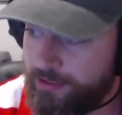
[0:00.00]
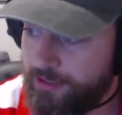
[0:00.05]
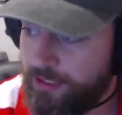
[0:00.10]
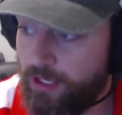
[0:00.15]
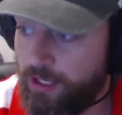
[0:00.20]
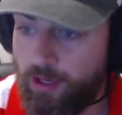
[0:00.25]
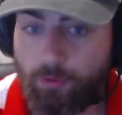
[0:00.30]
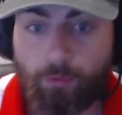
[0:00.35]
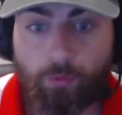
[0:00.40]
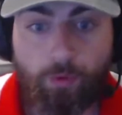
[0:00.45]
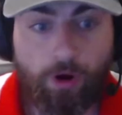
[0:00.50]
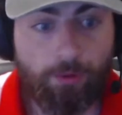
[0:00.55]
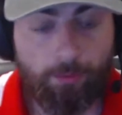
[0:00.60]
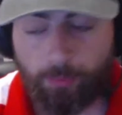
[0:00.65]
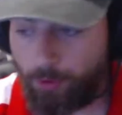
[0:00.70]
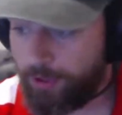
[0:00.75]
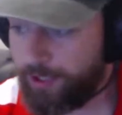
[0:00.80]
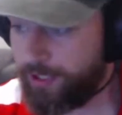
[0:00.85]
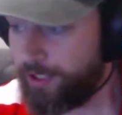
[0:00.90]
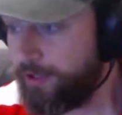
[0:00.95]
1
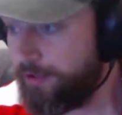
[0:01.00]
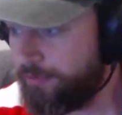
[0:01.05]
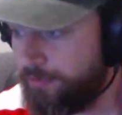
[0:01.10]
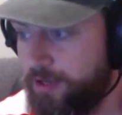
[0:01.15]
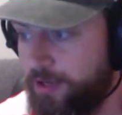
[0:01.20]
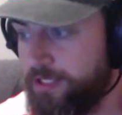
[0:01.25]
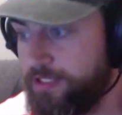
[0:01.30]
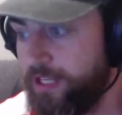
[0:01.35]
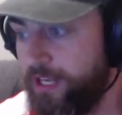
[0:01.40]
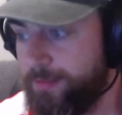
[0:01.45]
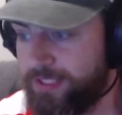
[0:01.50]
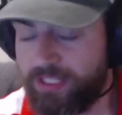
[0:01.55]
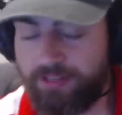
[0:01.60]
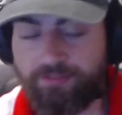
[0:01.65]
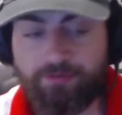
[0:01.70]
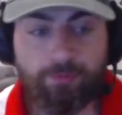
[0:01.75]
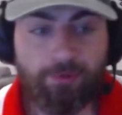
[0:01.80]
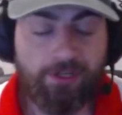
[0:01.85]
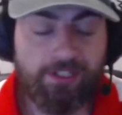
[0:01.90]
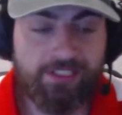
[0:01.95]
point in the first game, 7
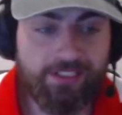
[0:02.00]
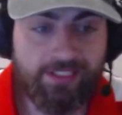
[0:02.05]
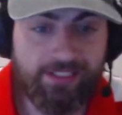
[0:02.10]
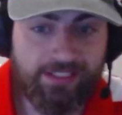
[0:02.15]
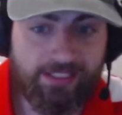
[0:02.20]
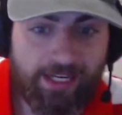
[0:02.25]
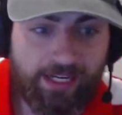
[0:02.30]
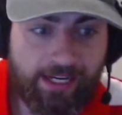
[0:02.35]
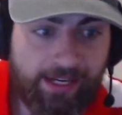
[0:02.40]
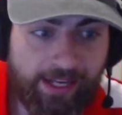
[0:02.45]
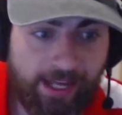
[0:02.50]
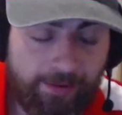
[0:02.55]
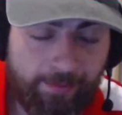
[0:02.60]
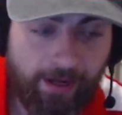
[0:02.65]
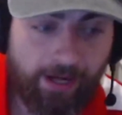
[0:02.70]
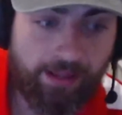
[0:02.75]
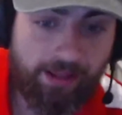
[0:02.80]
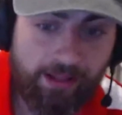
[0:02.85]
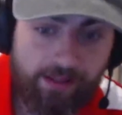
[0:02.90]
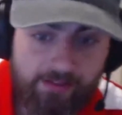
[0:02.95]
points in the second game. I
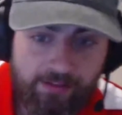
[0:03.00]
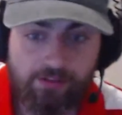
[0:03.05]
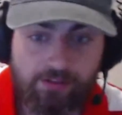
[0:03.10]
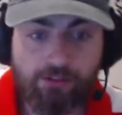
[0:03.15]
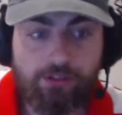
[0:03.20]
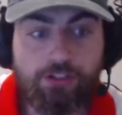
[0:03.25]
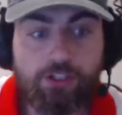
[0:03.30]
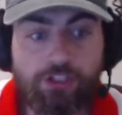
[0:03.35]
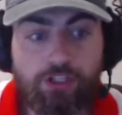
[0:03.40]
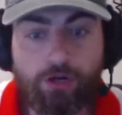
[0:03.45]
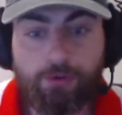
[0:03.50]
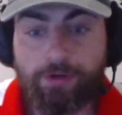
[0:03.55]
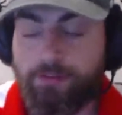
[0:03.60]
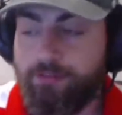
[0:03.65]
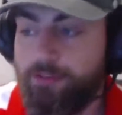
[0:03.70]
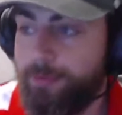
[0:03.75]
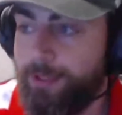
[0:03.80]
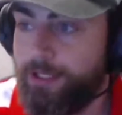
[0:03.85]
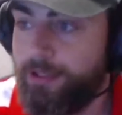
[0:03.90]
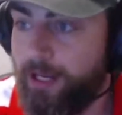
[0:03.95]
think it's a good showing from
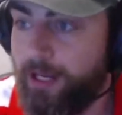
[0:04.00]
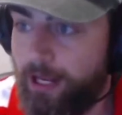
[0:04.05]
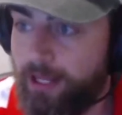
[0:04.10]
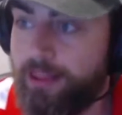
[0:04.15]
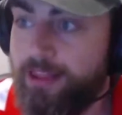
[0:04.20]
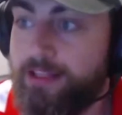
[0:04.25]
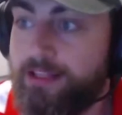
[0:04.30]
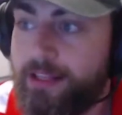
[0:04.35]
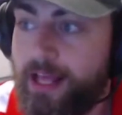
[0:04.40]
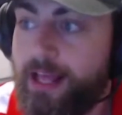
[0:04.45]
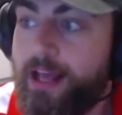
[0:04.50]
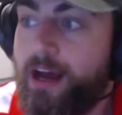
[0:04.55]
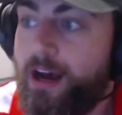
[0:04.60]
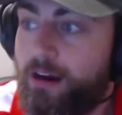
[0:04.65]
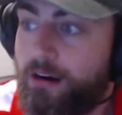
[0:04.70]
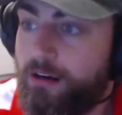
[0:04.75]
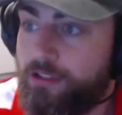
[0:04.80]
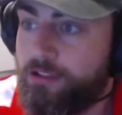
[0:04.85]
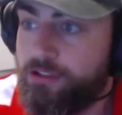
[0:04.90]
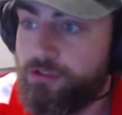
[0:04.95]
England. I think they are
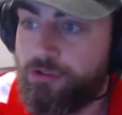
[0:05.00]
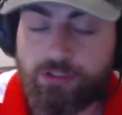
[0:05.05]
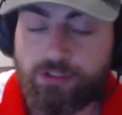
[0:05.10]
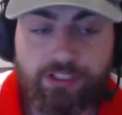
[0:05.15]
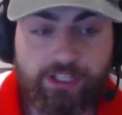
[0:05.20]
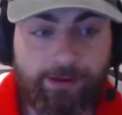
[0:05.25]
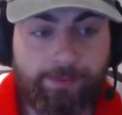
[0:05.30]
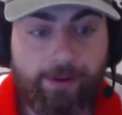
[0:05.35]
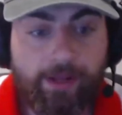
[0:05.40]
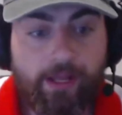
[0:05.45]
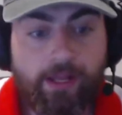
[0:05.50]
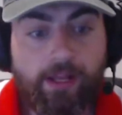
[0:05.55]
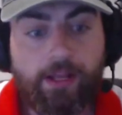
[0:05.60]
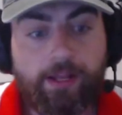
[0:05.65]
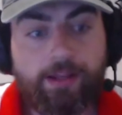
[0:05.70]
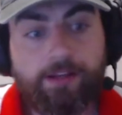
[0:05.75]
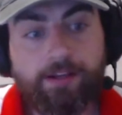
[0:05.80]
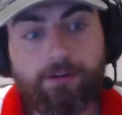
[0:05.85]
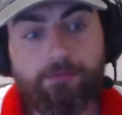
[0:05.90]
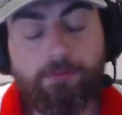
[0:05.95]
a strong team.
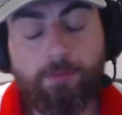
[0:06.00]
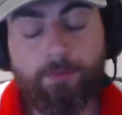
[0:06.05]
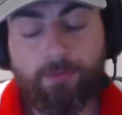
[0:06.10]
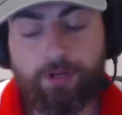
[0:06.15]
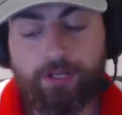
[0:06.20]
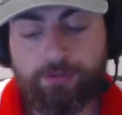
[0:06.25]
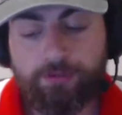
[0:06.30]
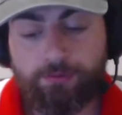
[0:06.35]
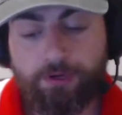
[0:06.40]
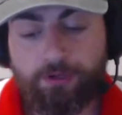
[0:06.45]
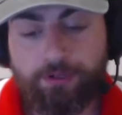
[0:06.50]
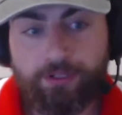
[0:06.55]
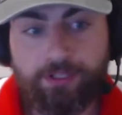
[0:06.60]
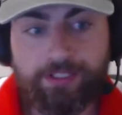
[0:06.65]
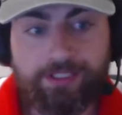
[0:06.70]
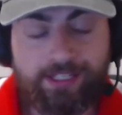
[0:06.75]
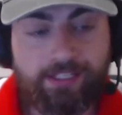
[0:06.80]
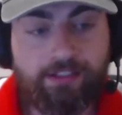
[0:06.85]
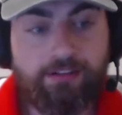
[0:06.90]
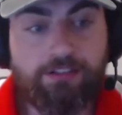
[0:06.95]
Got to remember as well, this
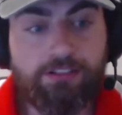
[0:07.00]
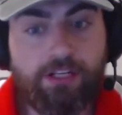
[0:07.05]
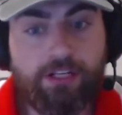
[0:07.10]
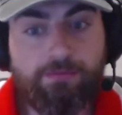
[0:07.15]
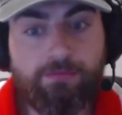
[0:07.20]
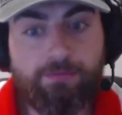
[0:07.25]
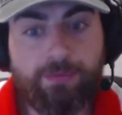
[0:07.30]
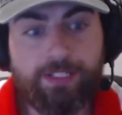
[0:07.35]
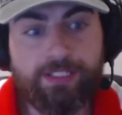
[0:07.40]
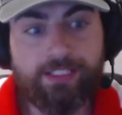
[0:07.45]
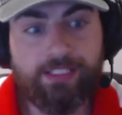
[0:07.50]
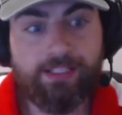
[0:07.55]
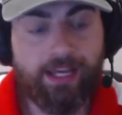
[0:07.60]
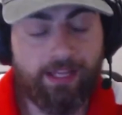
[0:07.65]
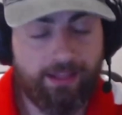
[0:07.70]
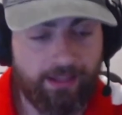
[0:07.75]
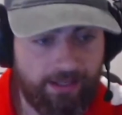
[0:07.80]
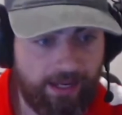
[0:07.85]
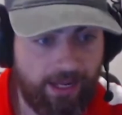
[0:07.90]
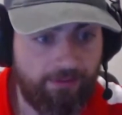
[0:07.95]
English team has been together
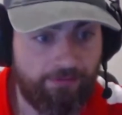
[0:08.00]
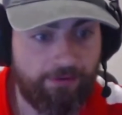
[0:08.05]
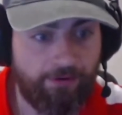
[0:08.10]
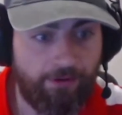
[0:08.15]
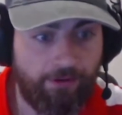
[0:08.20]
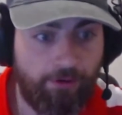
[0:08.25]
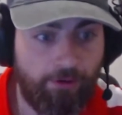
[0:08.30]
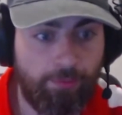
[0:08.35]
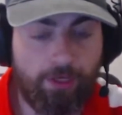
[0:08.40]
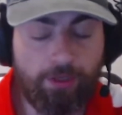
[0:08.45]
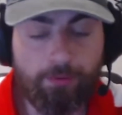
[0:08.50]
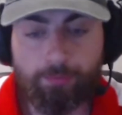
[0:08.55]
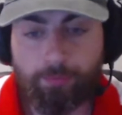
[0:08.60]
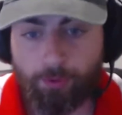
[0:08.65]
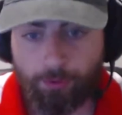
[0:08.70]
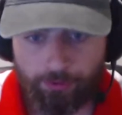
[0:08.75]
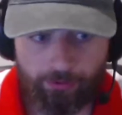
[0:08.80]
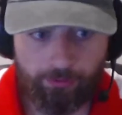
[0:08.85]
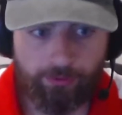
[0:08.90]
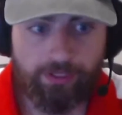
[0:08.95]
now for a little bit.
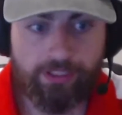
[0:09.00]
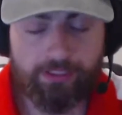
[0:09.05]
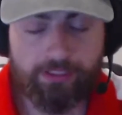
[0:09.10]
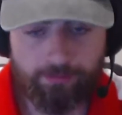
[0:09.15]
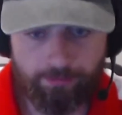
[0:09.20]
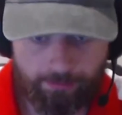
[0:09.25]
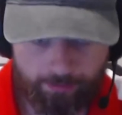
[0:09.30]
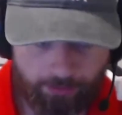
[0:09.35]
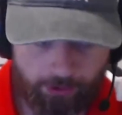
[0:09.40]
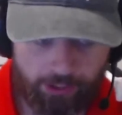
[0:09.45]
Borthwick's put his